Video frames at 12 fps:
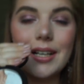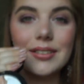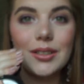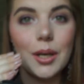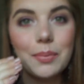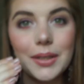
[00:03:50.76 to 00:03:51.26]

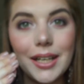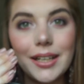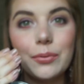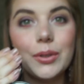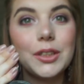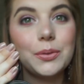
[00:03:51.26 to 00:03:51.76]
last
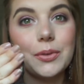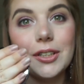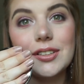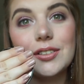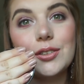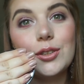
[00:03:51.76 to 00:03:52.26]
update, which
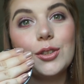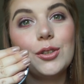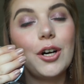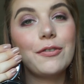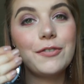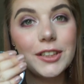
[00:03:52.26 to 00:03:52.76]
was to
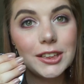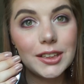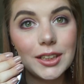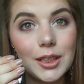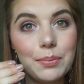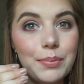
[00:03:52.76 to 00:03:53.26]

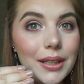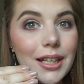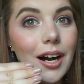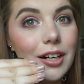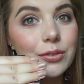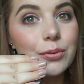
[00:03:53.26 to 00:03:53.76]
officially be
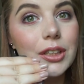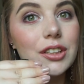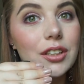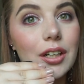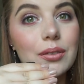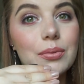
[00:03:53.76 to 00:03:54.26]
halfway
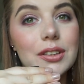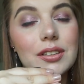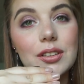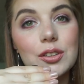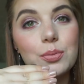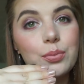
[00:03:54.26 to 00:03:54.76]
done with
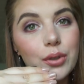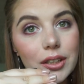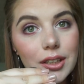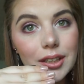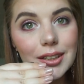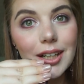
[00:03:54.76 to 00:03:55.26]
this
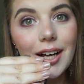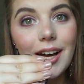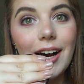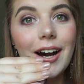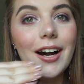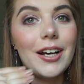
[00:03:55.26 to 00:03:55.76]
product.
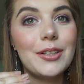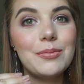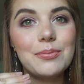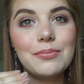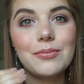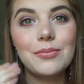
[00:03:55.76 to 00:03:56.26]

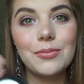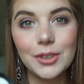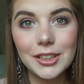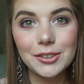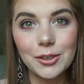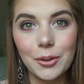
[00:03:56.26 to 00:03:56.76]
I'm
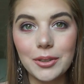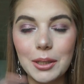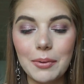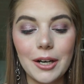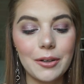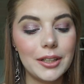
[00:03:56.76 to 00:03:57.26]
really stoked
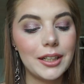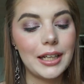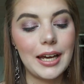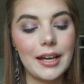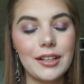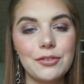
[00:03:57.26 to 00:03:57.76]
about it
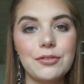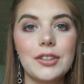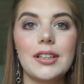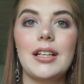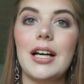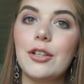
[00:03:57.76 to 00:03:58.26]
and
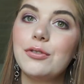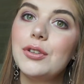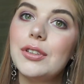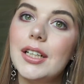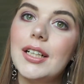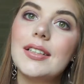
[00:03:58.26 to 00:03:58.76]
for the last
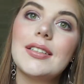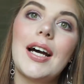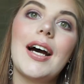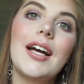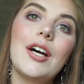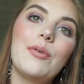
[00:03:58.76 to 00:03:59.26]
few days
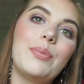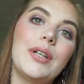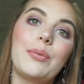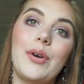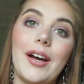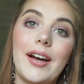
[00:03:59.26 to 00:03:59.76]
I have
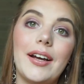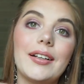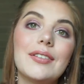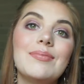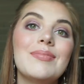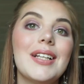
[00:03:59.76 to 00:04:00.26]
been
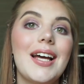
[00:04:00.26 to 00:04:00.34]
wearing